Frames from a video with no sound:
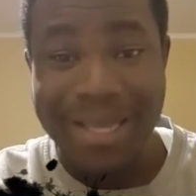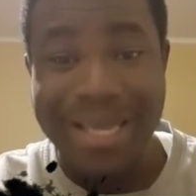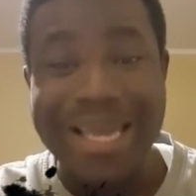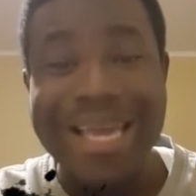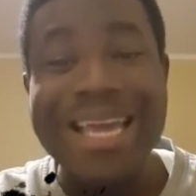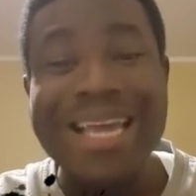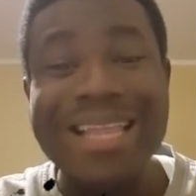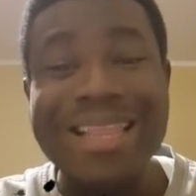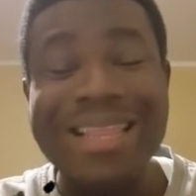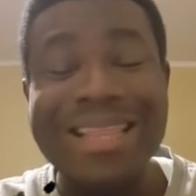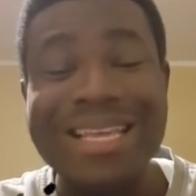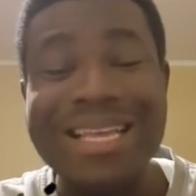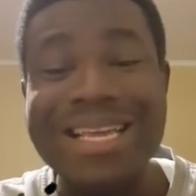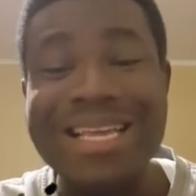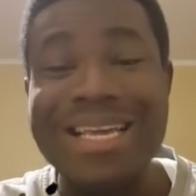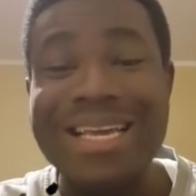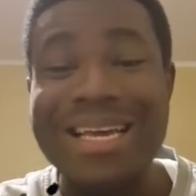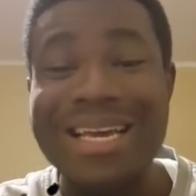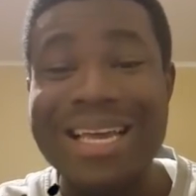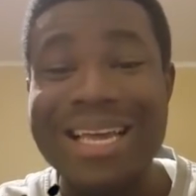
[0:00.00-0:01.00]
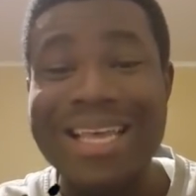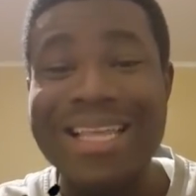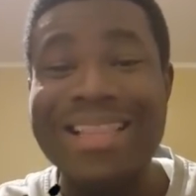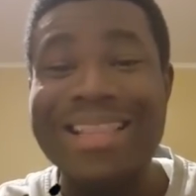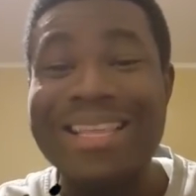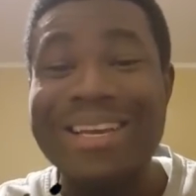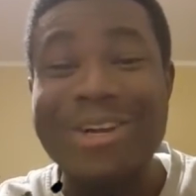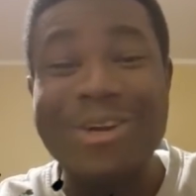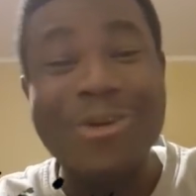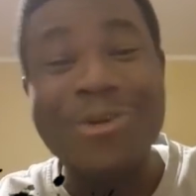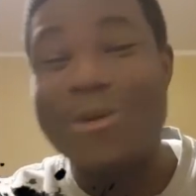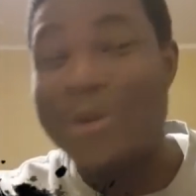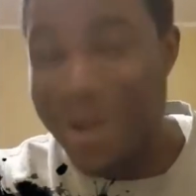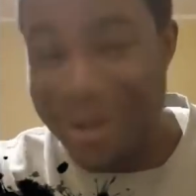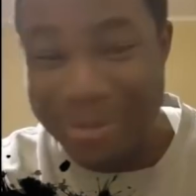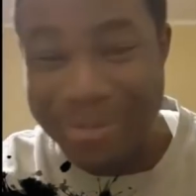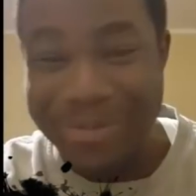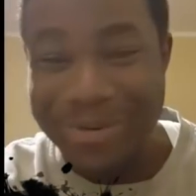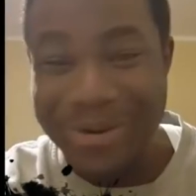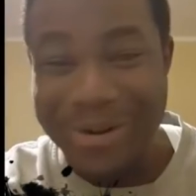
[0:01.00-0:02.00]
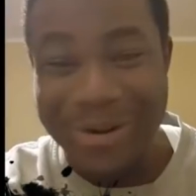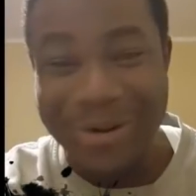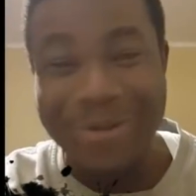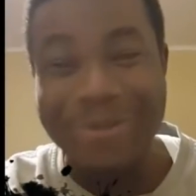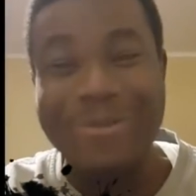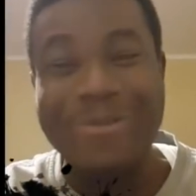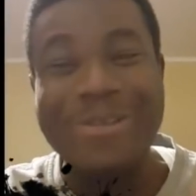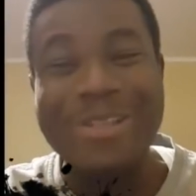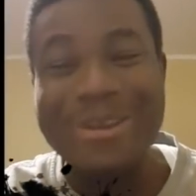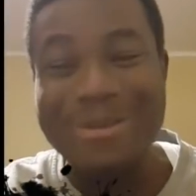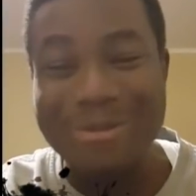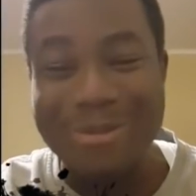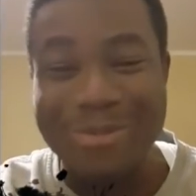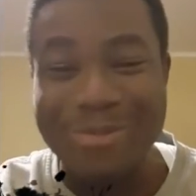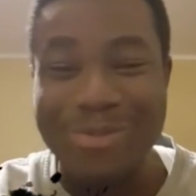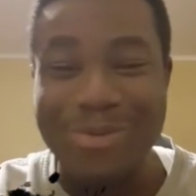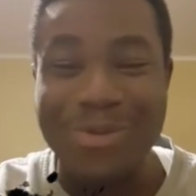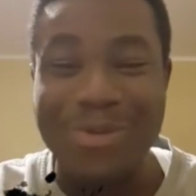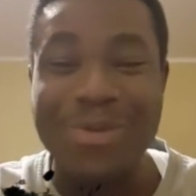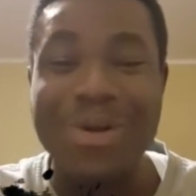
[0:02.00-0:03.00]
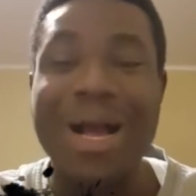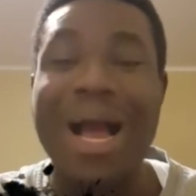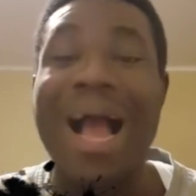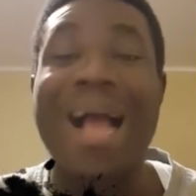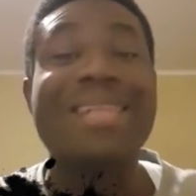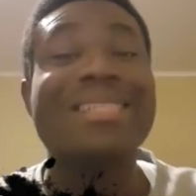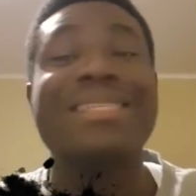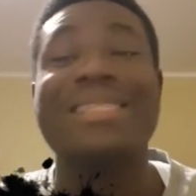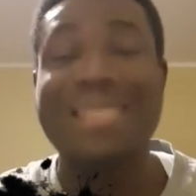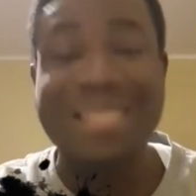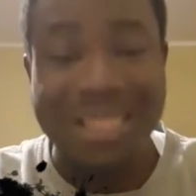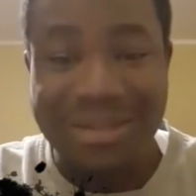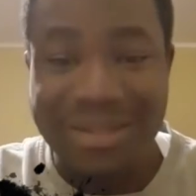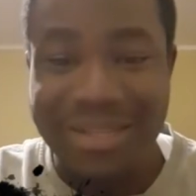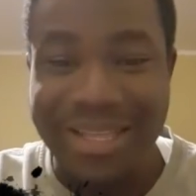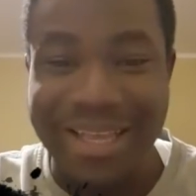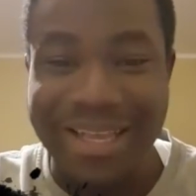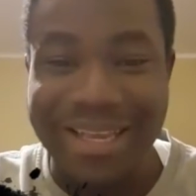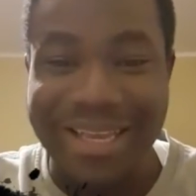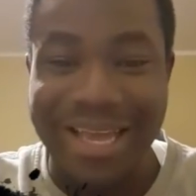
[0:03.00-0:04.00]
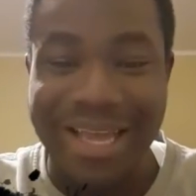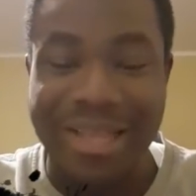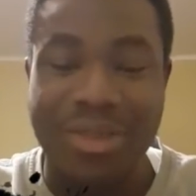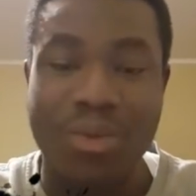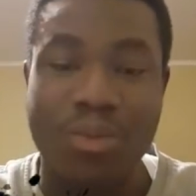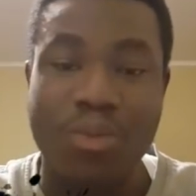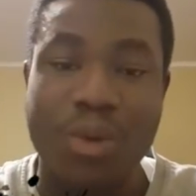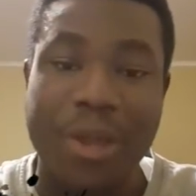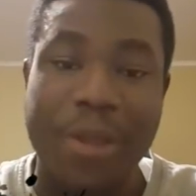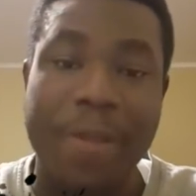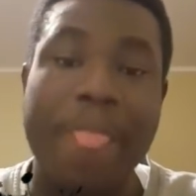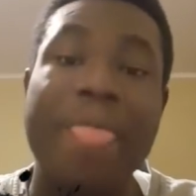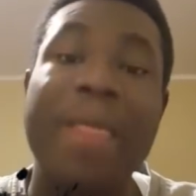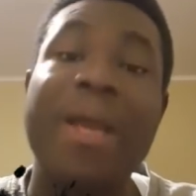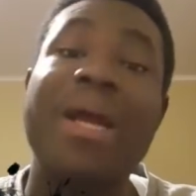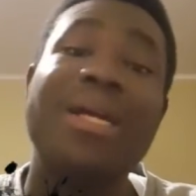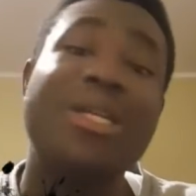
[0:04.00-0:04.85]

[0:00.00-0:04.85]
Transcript: in the crib of Liverpool and still didn't get the win.